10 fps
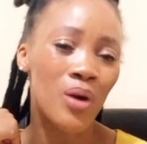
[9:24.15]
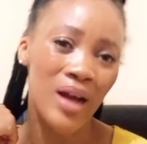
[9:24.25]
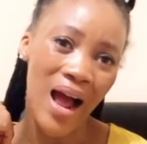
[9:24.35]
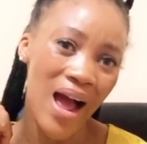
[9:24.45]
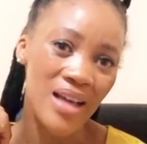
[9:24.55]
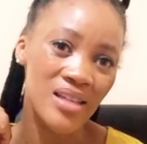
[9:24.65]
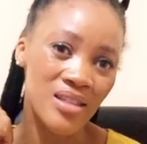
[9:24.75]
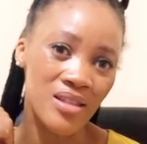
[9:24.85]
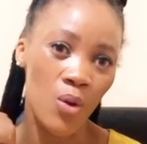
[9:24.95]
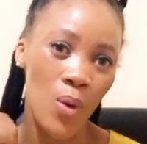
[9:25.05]

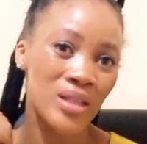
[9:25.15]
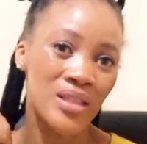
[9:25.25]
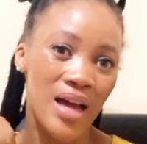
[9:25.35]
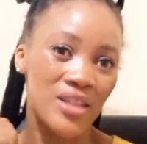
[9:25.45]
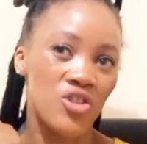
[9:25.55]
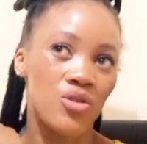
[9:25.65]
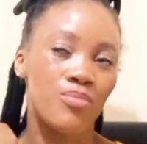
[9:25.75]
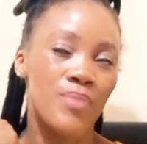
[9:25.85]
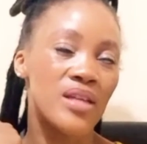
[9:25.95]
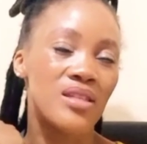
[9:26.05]
guys, what
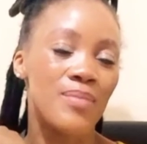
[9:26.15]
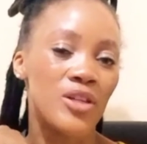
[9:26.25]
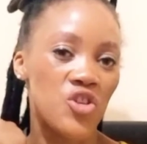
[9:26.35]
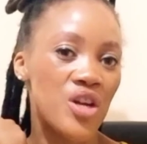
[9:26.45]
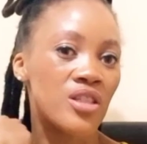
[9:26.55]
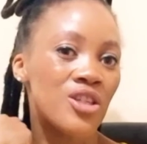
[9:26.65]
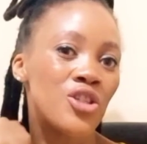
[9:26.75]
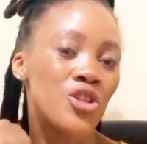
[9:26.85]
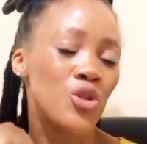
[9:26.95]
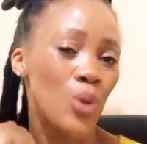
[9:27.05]
makes them
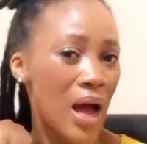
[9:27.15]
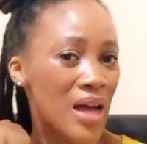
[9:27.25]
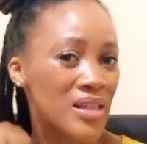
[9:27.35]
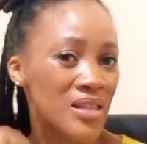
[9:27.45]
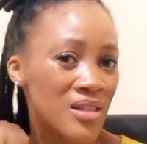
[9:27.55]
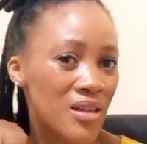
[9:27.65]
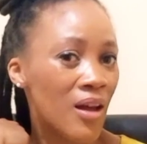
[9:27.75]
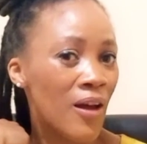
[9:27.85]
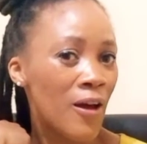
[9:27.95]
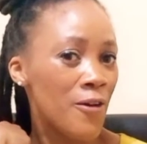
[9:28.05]
attracted to us,
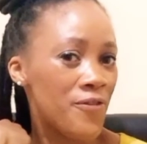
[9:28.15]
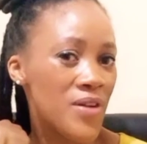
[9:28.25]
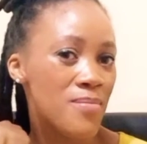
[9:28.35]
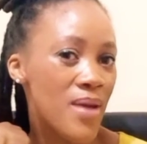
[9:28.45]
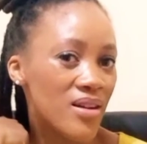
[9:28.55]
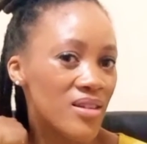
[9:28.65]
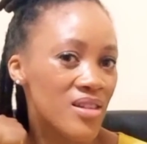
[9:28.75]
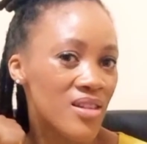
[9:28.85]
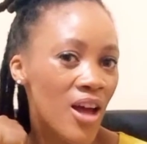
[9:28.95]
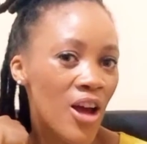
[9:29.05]

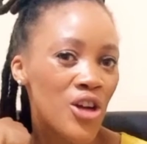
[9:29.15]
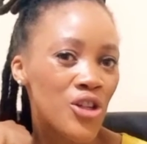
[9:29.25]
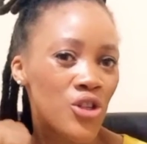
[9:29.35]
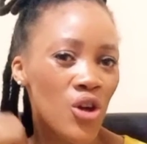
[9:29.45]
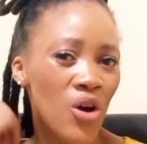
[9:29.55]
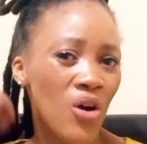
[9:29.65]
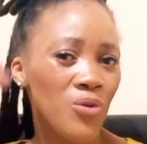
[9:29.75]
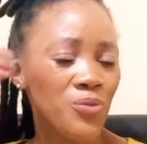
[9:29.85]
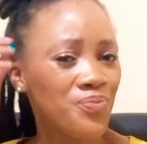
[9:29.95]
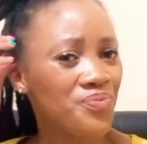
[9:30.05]
females.
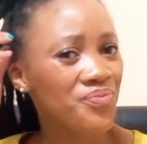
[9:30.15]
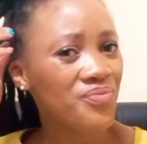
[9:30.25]
So